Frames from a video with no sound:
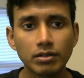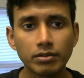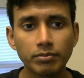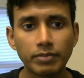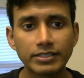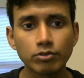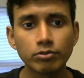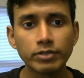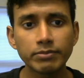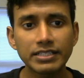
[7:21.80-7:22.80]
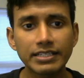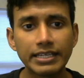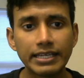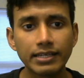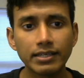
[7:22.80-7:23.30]
by the queen, by the
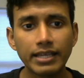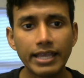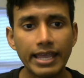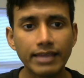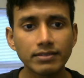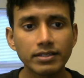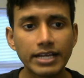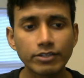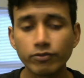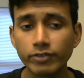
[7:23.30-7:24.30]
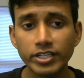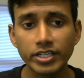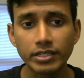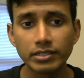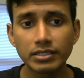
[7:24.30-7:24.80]
king, and the knight over
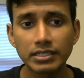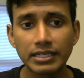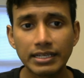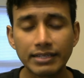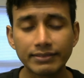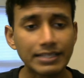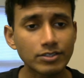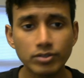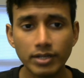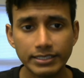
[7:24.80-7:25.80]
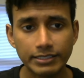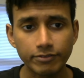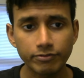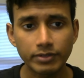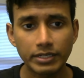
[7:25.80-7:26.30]
here, that's not
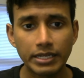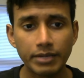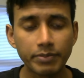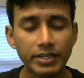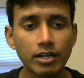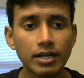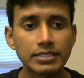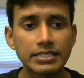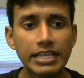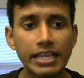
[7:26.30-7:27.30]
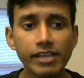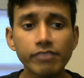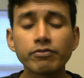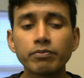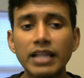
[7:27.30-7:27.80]
enough. Because if
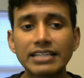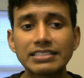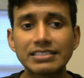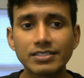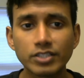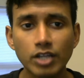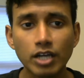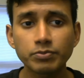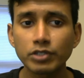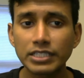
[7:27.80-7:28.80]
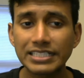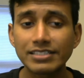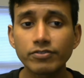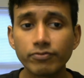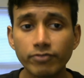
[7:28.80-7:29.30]
black does not protect this
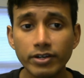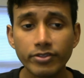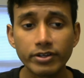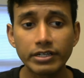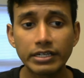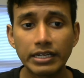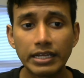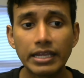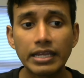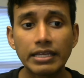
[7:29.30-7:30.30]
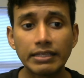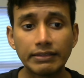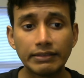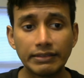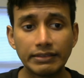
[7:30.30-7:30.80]
further,
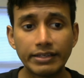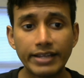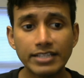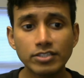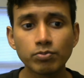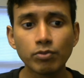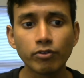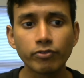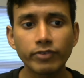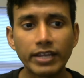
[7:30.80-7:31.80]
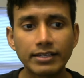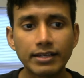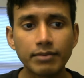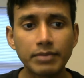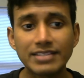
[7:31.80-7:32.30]
the next move can
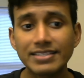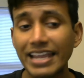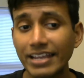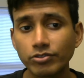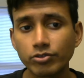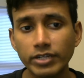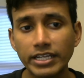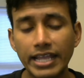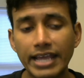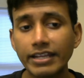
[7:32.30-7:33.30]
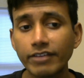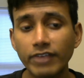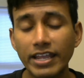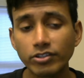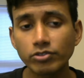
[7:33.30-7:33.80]
come as a3, and if
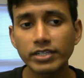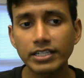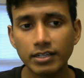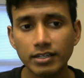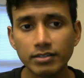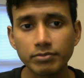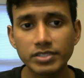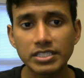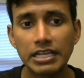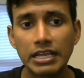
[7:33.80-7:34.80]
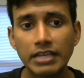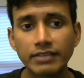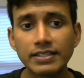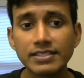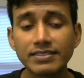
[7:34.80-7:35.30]
a3 comes,
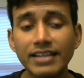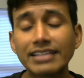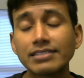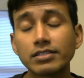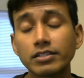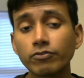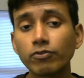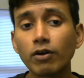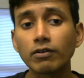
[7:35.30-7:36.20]
this knight is going to fall.